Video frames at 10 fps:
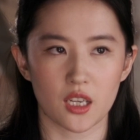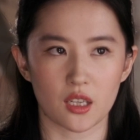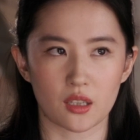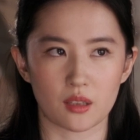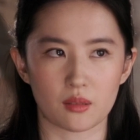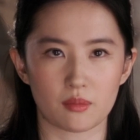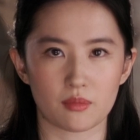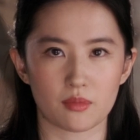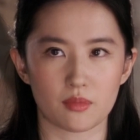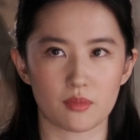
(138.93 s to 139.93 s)

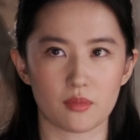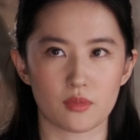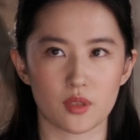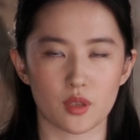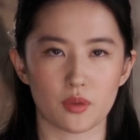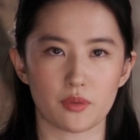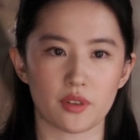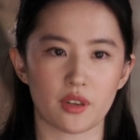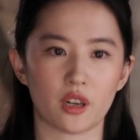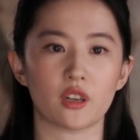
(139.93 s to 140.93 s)
Um, so when
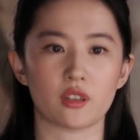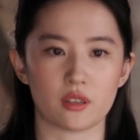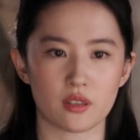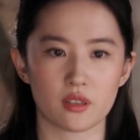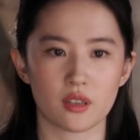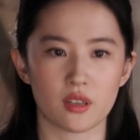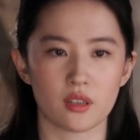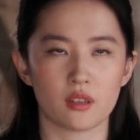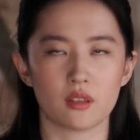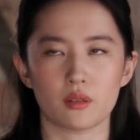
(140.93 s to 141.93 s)
we rehearse,
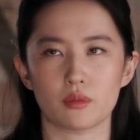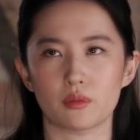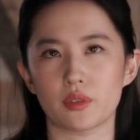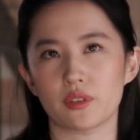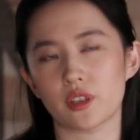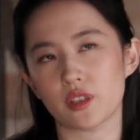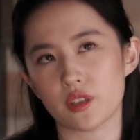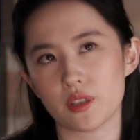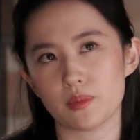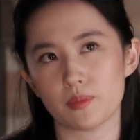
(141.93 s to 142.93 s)
we
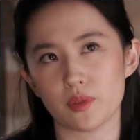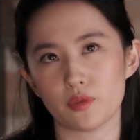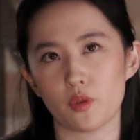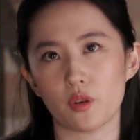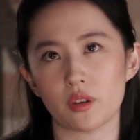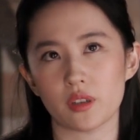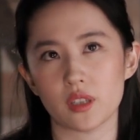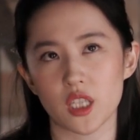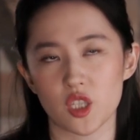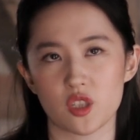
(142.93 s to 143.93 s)
rehearse before
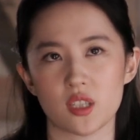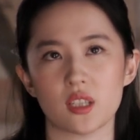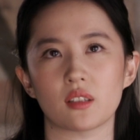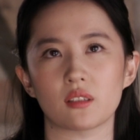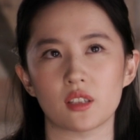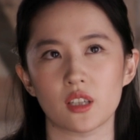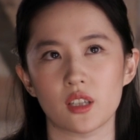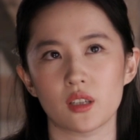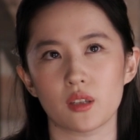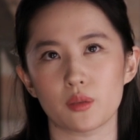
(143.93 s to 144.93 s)
each scene.
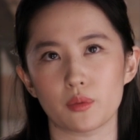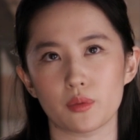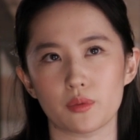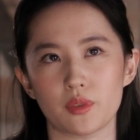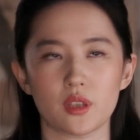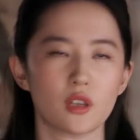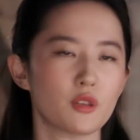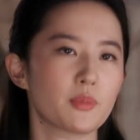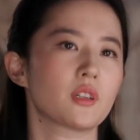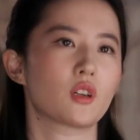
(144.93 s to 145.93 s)
It
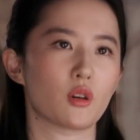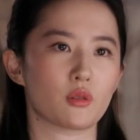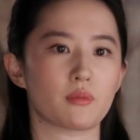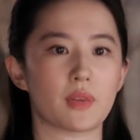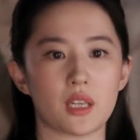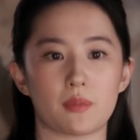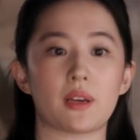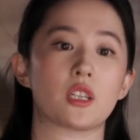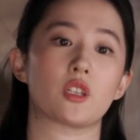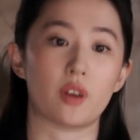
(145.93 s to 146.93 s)
could be go many
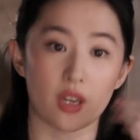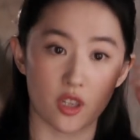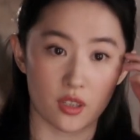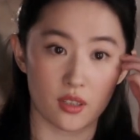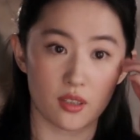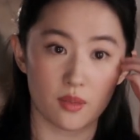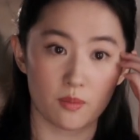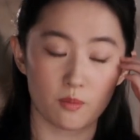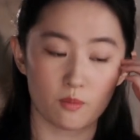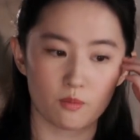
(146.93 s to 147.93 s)
many directions,
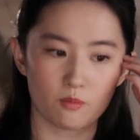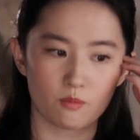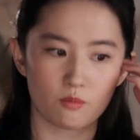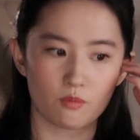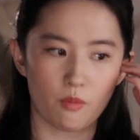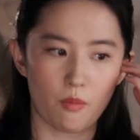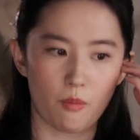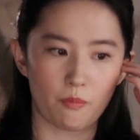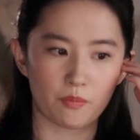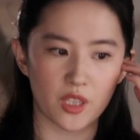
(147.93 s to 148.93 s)

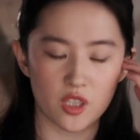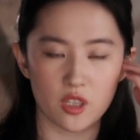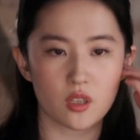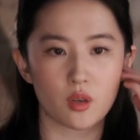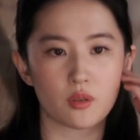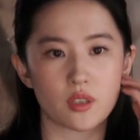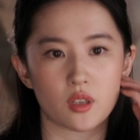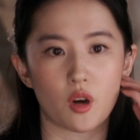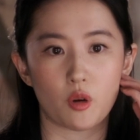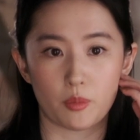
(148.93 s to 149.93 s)
mm, and she's always
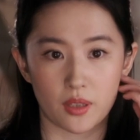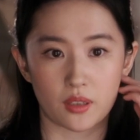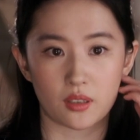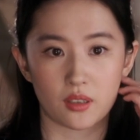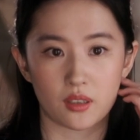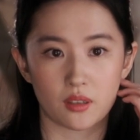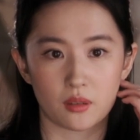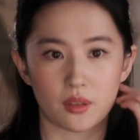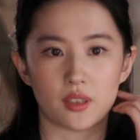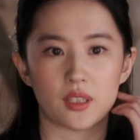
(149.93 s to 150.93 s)
open
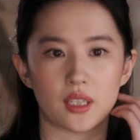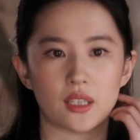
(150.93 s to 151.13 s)
with it.